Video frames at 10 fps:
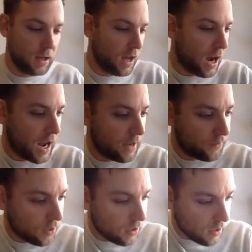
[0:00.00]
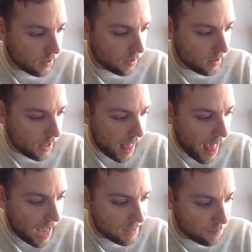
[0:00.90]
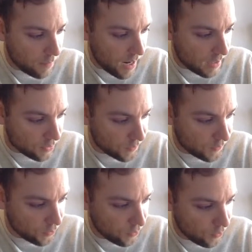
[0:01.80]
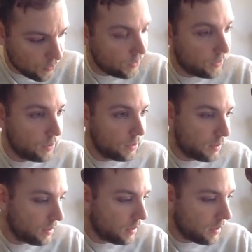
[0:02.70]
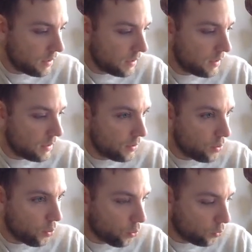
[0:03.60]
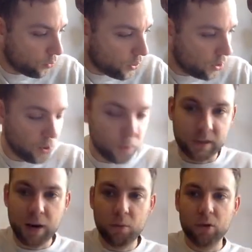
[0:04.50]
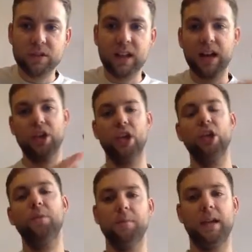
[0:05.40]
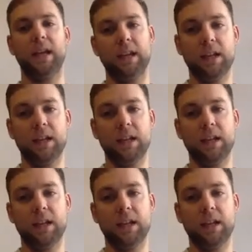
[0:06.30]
I've got x minus 4 all cubed. Now what does that cubed mean?